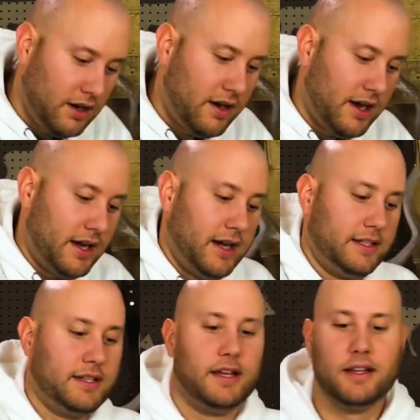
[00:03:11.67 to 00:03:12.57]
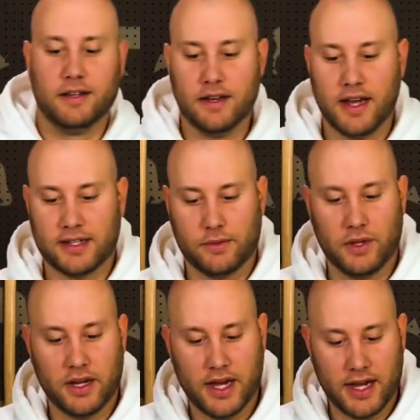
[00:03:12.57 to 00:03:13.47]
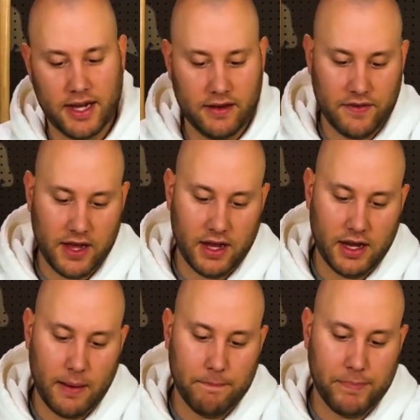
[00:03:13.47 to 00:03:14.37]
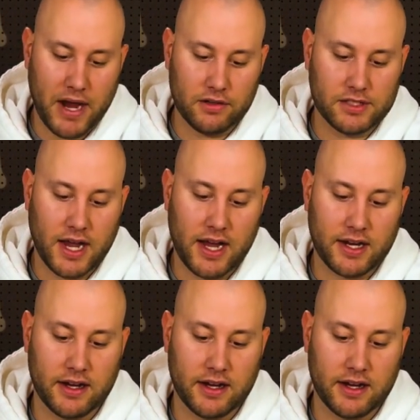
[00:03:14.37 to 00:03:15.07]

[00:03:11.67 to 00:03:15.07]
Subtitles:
right, next we have a BattleTac